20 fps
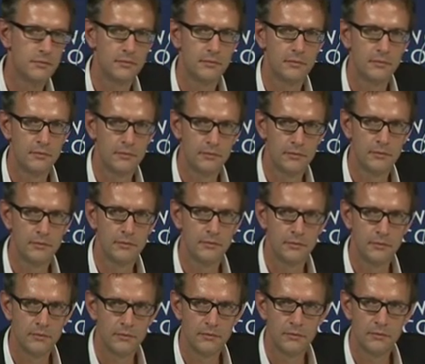
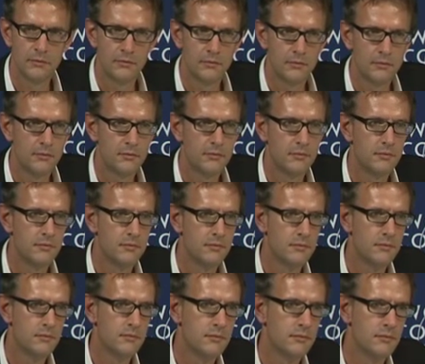
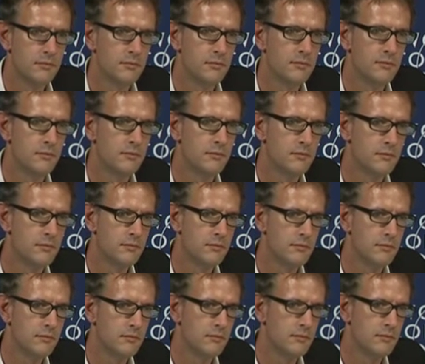
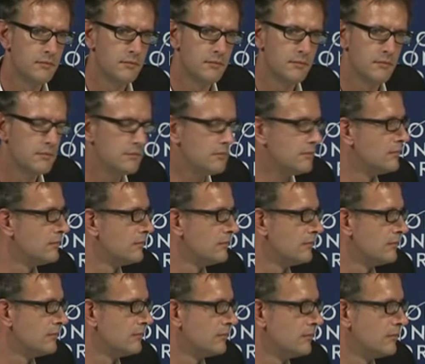
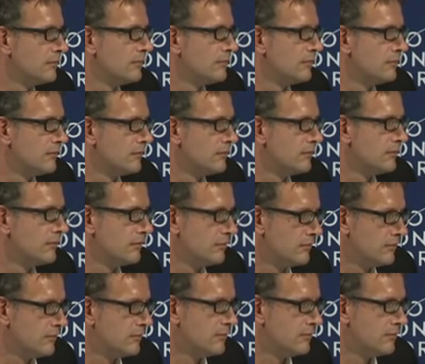
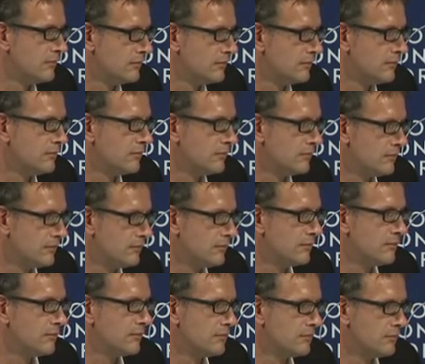
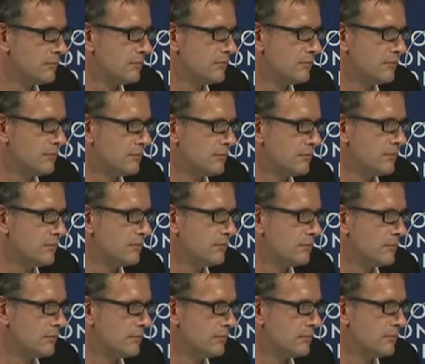
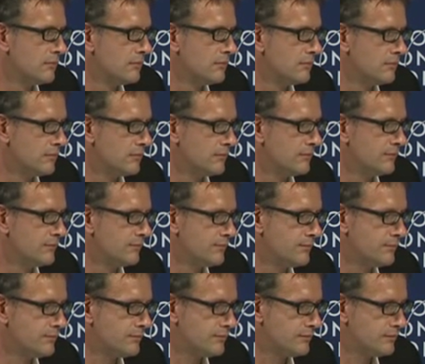(not speaking)